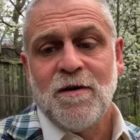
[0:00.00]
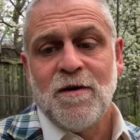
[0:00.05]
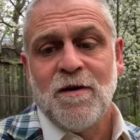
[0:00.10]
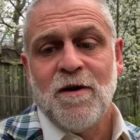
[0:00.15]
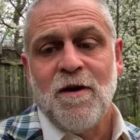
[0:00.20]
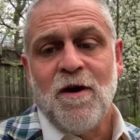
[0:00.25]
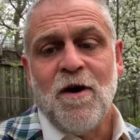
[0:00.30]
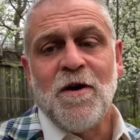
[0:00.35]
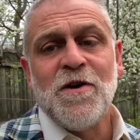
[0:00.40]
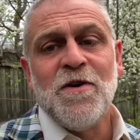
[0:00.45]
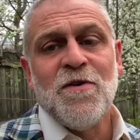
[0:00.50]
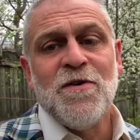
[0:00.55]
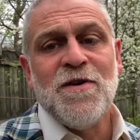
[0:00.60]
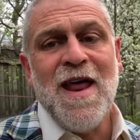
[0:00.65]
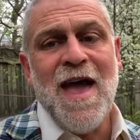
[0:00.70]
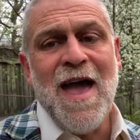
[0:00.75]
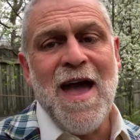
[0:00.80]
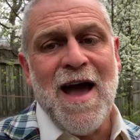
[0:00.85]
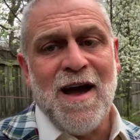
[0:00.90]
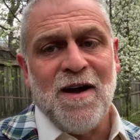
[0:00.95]
are your
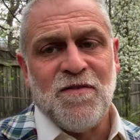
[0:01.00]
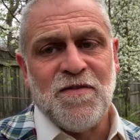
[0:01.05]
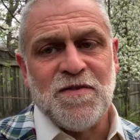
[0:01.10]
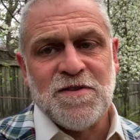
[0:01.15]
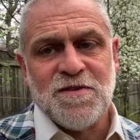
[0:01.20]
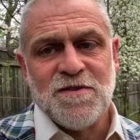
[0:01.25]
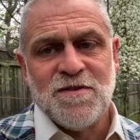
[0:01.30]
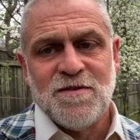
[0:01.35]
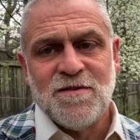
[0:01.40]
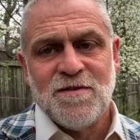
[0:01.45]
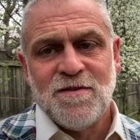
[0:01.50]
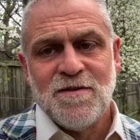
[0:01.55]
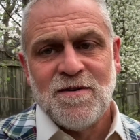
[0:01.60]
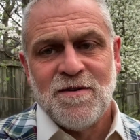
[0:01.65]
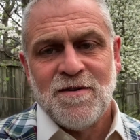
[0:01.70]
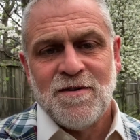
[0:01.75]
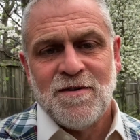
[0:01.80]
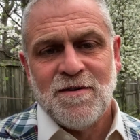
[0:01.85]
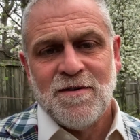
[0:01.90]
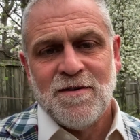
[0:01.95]
nafs,
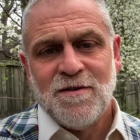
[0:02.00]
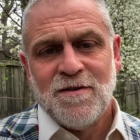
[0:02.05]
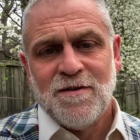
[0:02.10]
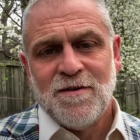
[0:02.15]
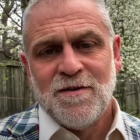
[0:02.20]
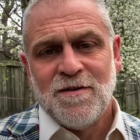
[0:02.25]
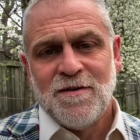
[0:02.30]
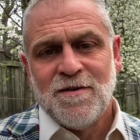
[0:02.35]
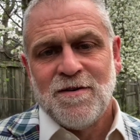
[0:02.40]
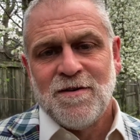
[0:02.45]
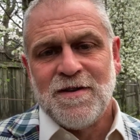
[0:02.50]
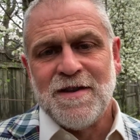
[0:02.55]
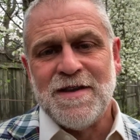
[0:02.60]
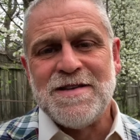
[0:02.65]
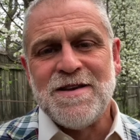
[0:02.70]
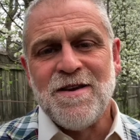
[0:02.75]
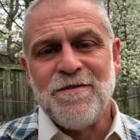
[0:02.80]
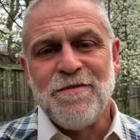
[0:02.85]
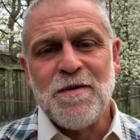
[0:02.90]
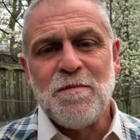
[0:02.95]
the
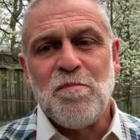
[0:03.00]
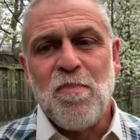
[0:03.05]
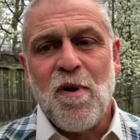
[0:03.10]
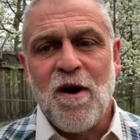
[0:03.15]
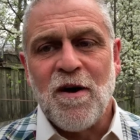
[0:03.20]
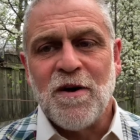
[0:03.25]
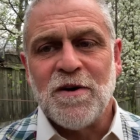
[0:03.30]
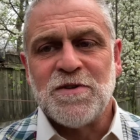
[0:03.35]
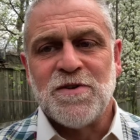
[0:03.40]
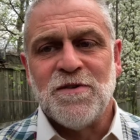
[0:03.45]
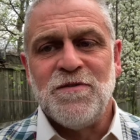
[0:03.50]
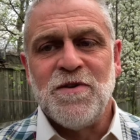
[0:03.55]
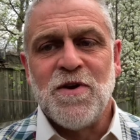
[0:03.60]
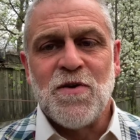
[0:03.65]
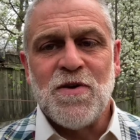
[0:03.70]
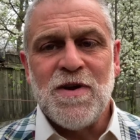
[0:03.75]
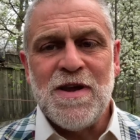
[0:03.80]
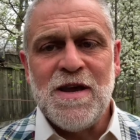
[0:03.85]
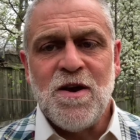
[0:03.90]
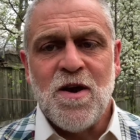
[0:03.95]
different parts of your
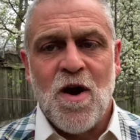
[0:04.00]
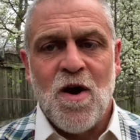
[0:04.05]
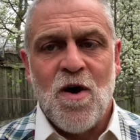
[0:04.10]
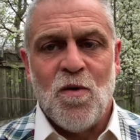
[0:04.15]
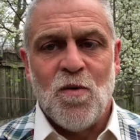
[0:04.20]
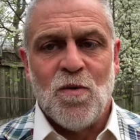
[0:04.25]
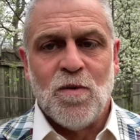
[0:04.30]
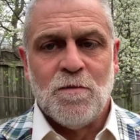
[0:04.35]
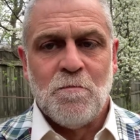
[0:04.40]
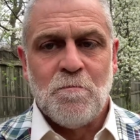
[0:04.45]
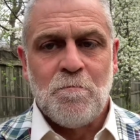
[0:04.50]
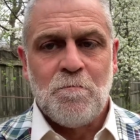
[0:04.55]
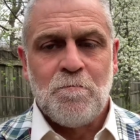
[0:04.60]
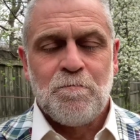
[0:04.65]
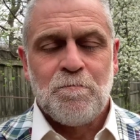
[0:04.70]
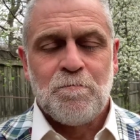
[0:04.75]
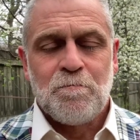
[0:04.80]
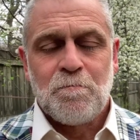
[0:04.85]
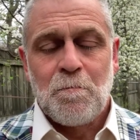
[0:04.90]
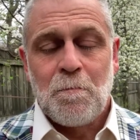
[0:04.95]
ego.
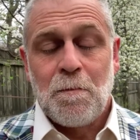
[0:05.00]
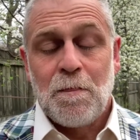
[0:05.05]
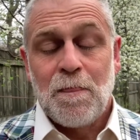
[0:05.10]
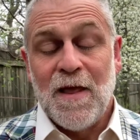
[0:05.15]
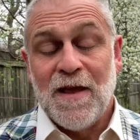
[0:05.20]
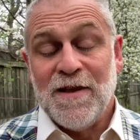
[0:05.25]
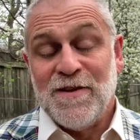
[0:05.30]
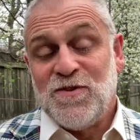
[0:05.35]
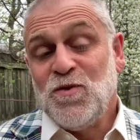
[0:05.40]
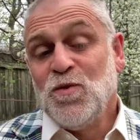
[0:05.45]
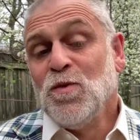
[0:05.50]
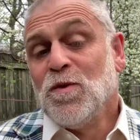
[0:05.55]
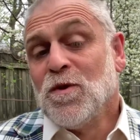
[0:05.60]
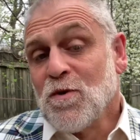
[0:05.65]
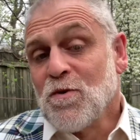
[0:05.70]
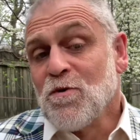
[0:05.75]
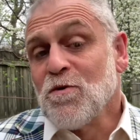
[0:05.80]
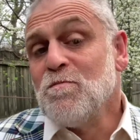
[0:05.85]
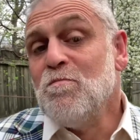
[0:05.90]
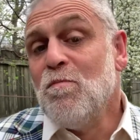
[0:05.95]
As you
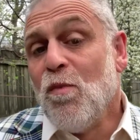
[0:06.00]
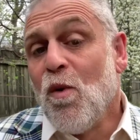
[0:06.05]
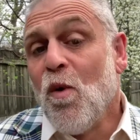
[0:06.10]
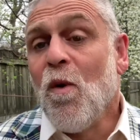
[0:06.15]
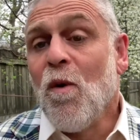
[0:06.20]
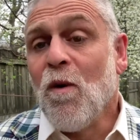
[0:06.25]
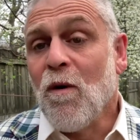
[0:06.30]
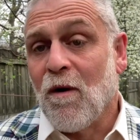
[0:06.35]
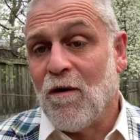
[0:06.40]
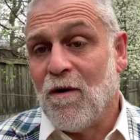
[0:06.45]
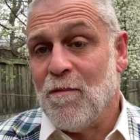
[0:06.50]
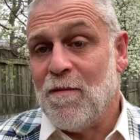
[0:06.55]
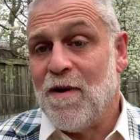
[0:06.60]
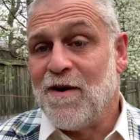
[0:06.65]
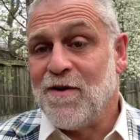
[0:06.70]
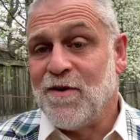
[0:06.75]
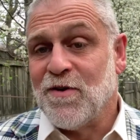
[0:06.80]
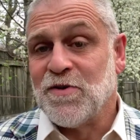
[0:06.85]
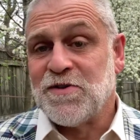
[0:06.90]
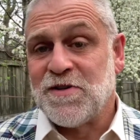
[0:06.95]
learn more
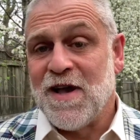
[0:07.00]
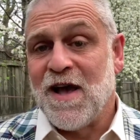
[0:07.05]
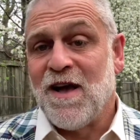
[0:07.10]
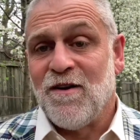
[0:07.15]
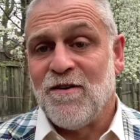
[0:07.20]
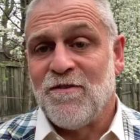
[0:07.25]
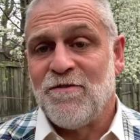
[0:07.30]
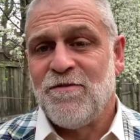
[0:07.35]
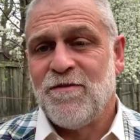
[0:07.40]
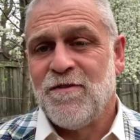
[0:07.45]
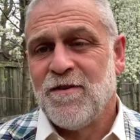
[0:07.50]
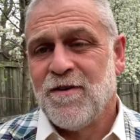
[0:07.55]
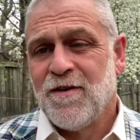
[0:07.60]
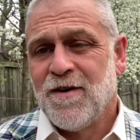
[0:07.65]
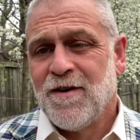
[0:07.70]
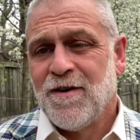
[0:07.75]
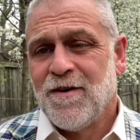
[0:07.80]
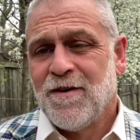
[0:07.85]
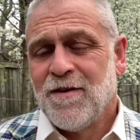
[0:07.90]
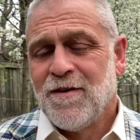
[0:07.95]
about yourself,
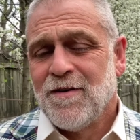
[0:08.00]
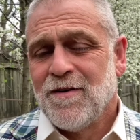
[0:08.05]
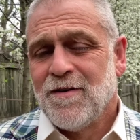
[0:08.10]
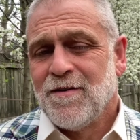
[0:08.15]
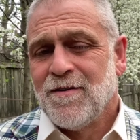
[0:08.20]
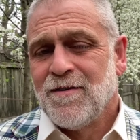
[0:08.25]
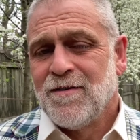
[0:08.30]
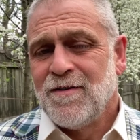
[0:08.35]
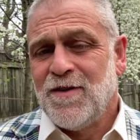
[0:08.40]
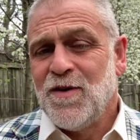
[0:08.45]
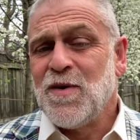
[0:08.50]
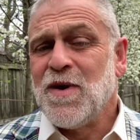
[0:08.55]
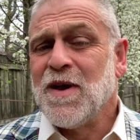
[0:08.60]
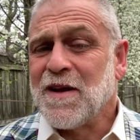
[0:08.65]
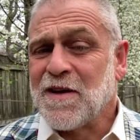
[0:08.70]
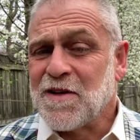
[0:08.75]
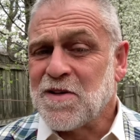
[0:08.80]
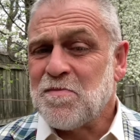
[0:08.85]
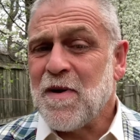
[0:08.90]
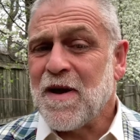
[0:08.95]
you can
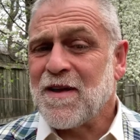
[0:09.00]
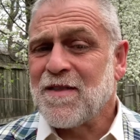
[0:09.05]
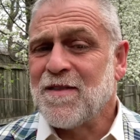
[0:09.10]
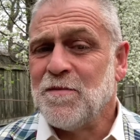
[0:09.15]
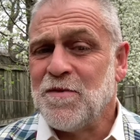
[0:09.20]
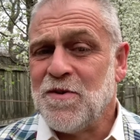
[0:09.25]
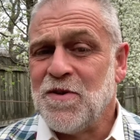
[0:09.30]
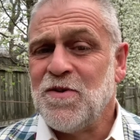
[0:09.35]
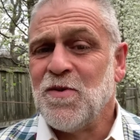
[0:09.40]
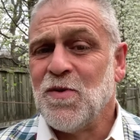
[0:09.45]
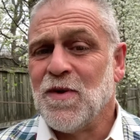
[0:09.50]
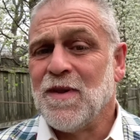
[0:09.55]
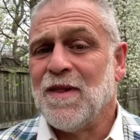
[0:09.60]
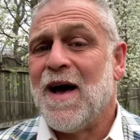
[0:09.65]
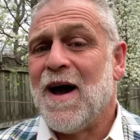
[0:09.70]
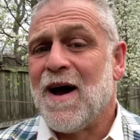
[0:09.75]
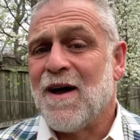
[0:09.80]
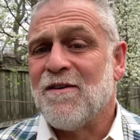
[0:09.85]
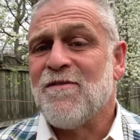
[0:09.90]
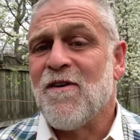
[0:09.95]
expect them to do a
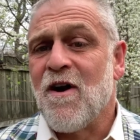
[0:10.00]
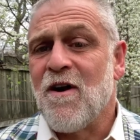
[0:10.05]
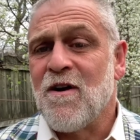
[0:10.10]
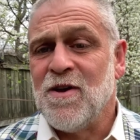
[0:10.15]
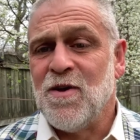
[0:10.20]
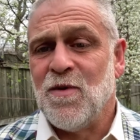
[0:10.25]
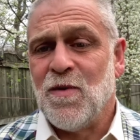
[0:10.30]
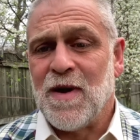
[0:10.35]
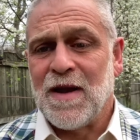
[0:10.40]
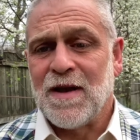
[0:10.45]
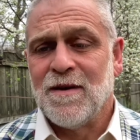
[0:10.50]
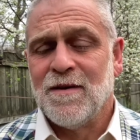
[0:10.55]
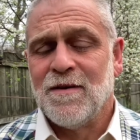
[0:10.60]
lot of arguing."